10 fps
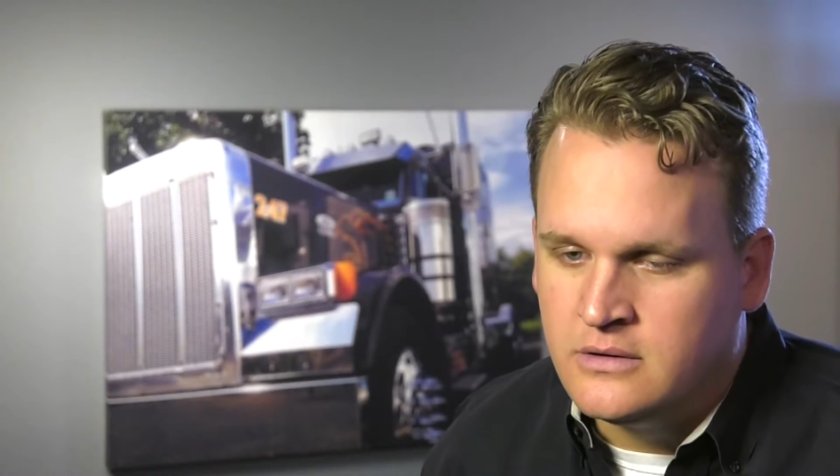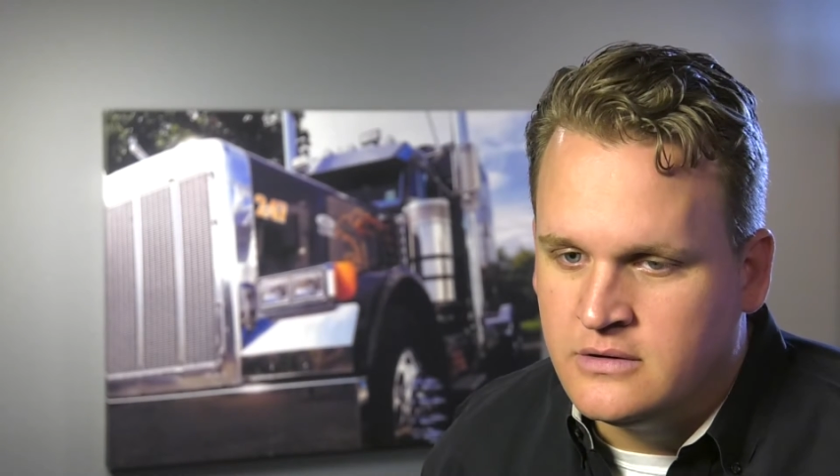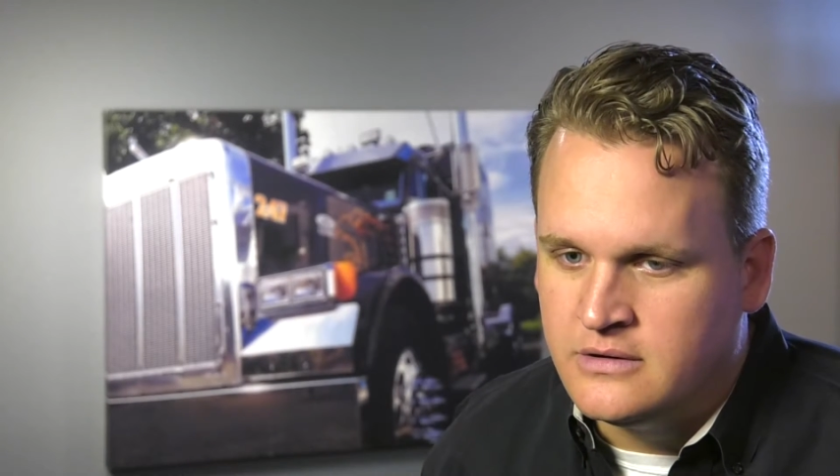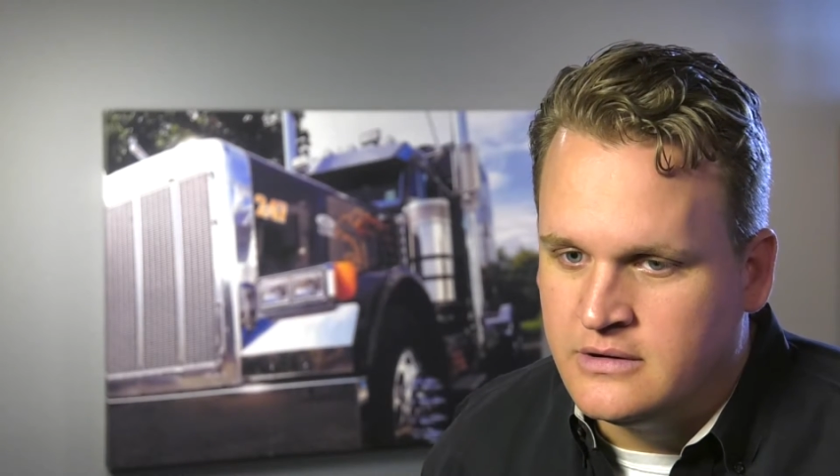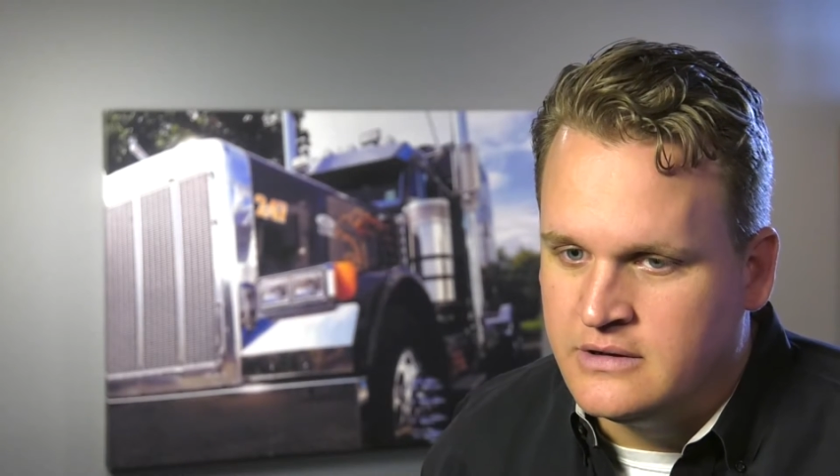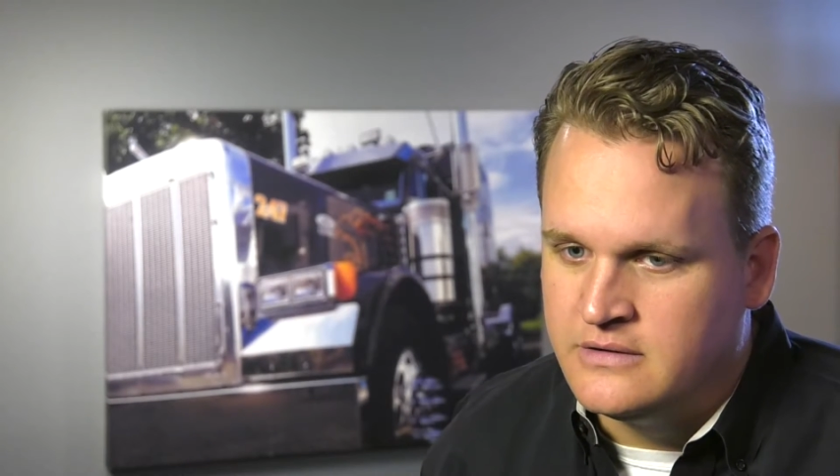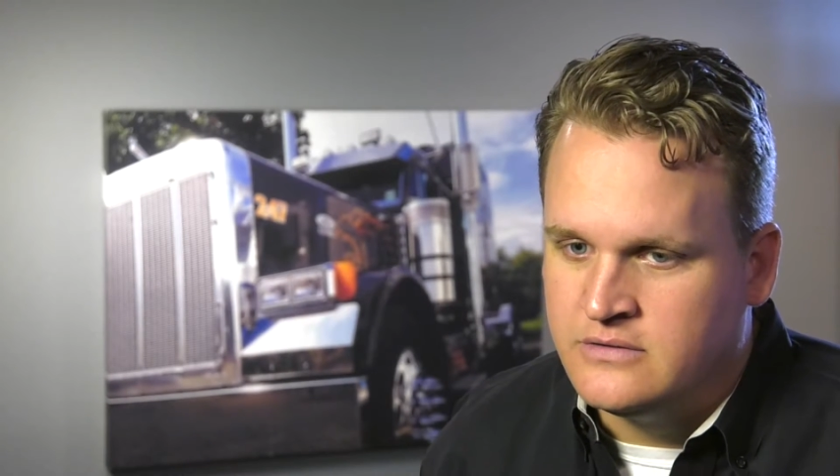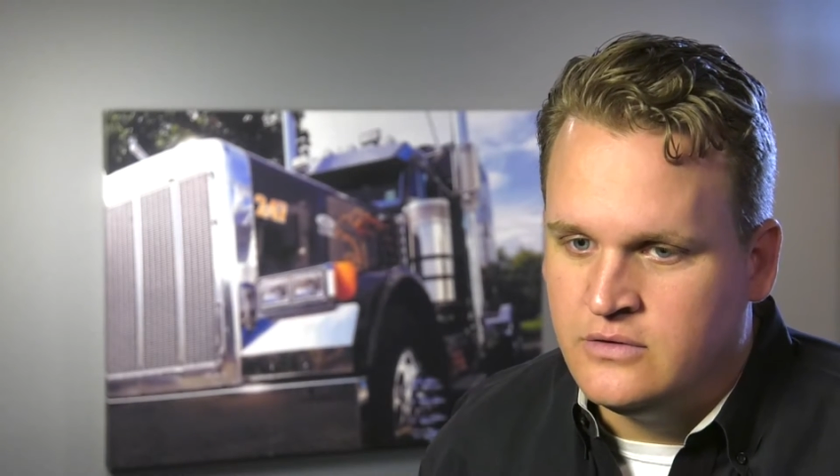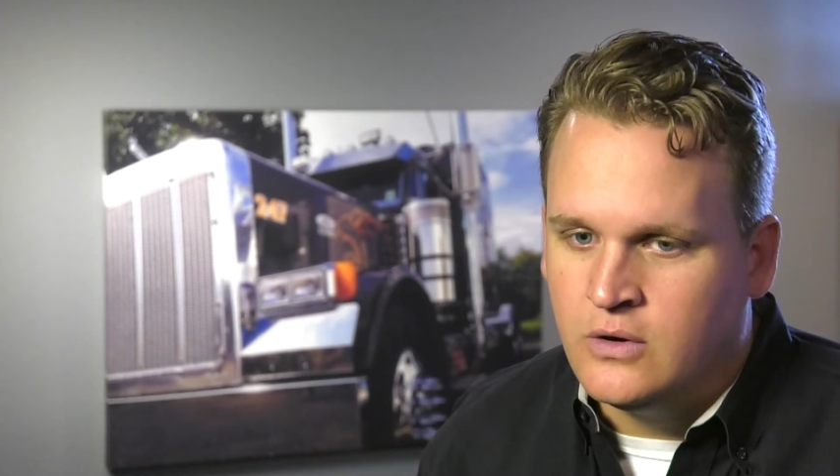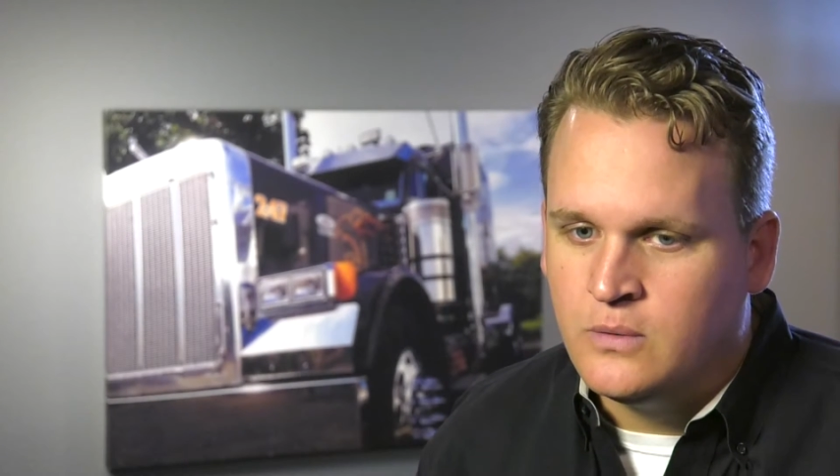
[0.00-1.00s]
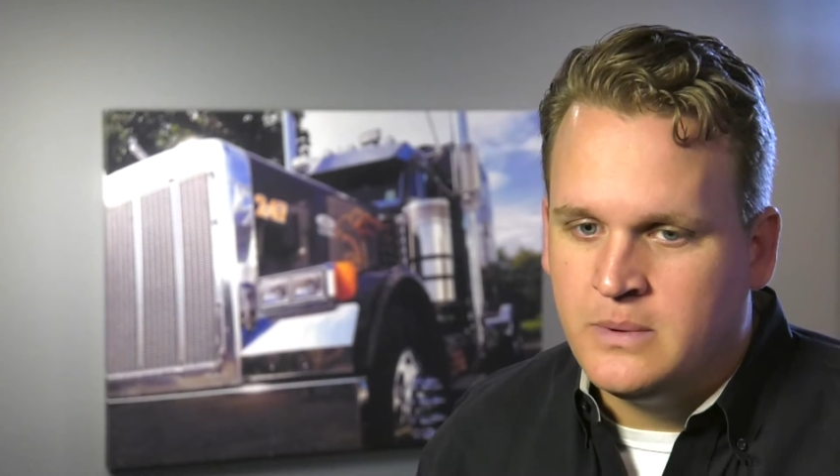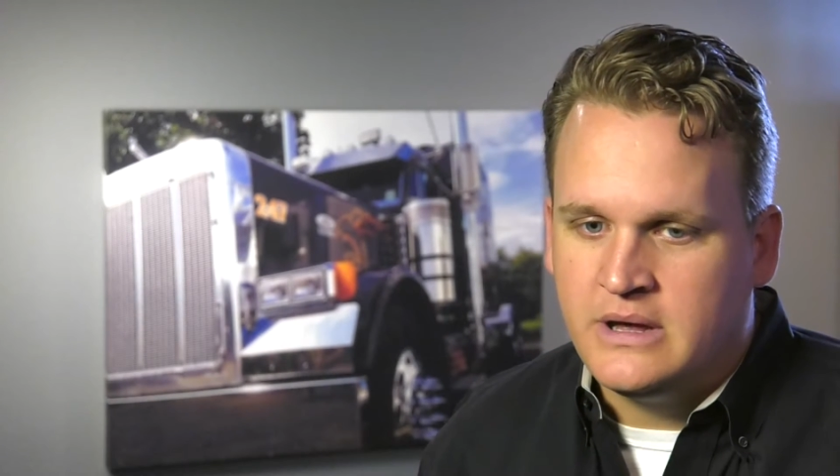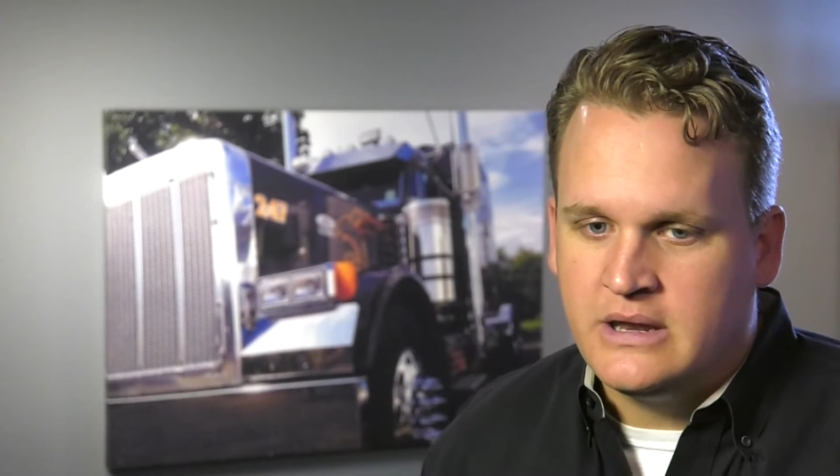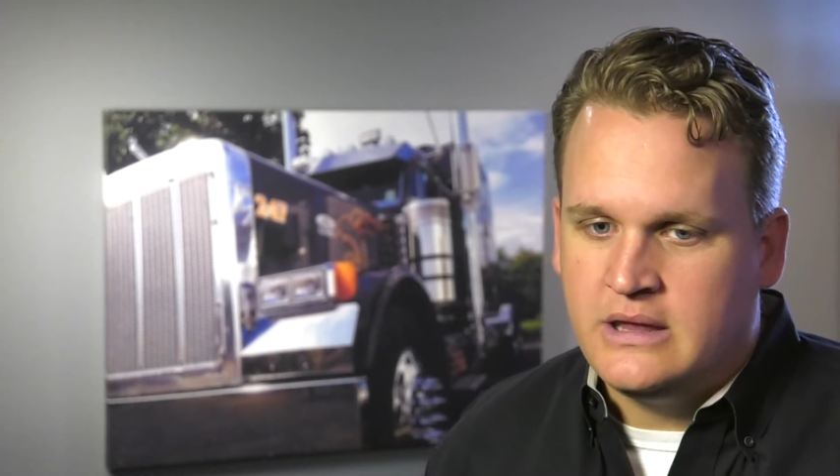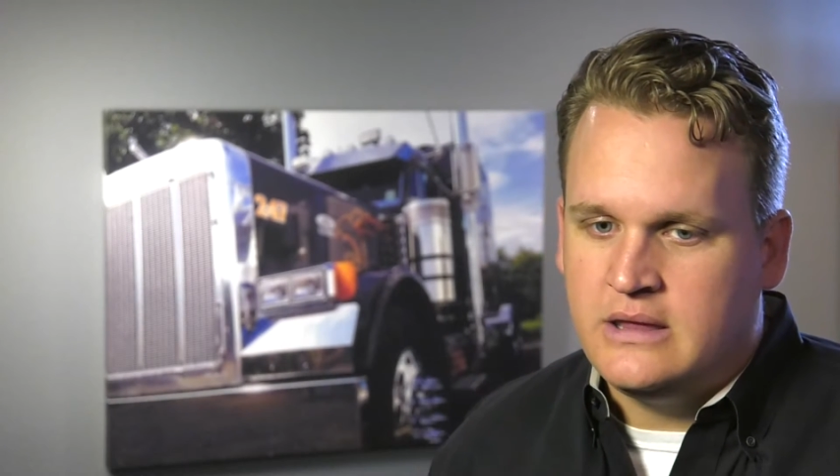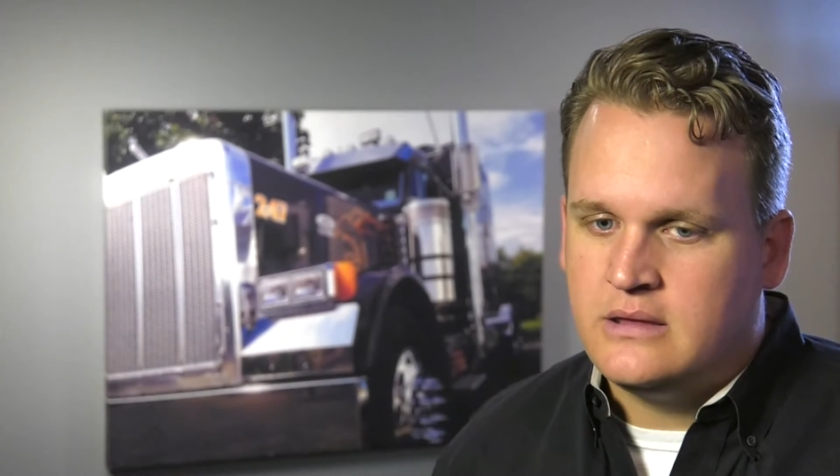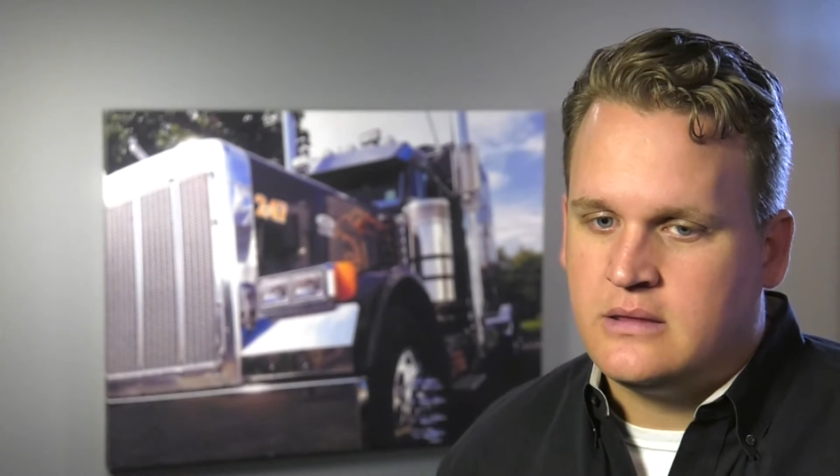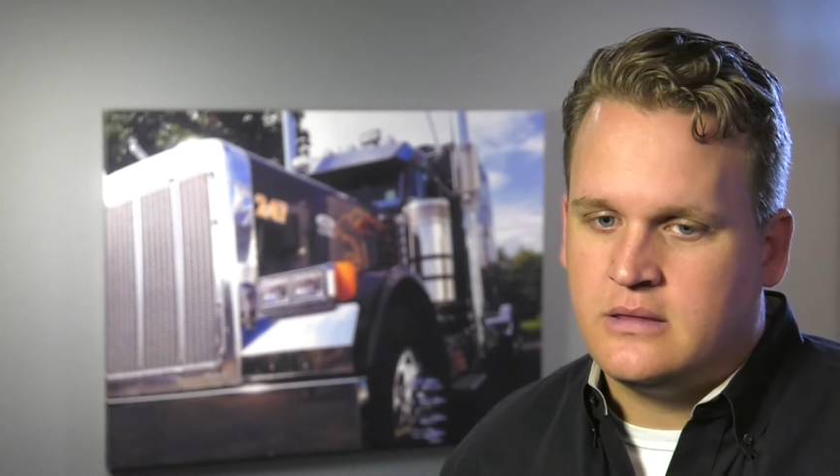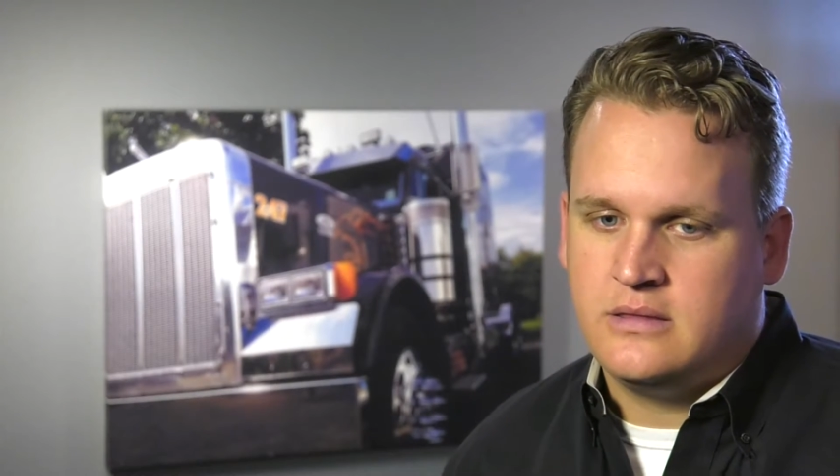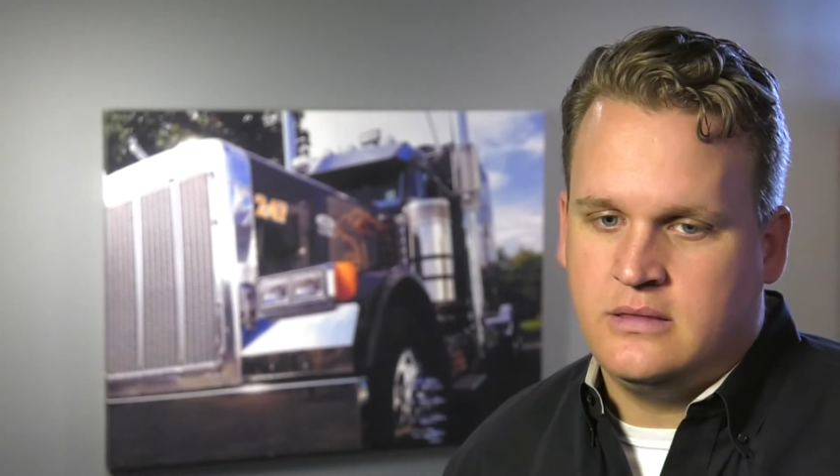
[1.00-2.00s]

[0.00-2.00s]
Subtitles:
There is nobody